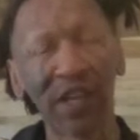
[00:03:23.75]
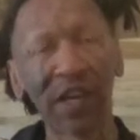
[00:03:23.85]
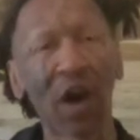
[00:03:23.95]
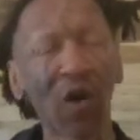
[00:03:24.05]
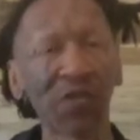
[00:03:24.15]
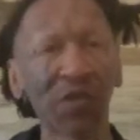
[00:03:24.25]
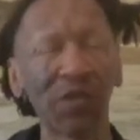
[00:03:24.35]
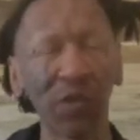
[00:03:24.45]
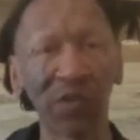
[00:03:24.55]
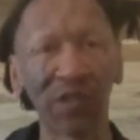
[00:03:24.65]
and I also
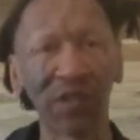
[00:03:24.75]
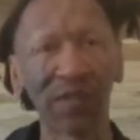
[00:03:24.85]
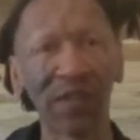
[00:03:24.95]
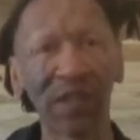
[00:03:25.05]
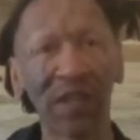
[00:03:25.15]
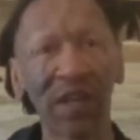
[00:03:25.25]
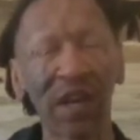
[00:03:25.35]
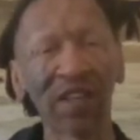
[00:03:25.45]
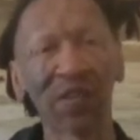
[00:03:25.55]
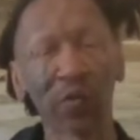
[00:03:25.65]
use it
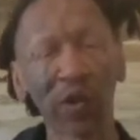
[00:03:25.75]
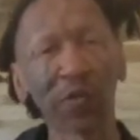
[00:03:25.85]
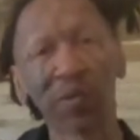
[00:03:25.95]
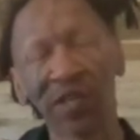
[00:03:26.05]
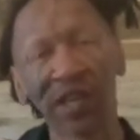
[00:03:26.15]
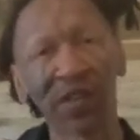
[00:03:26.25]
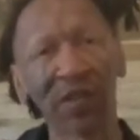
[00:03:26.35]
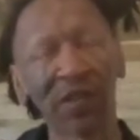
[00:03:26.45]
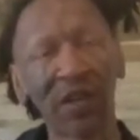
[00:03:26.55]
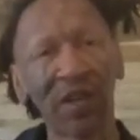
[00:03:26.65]
as a rust
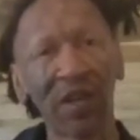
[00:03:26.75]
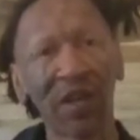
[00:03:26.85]
protector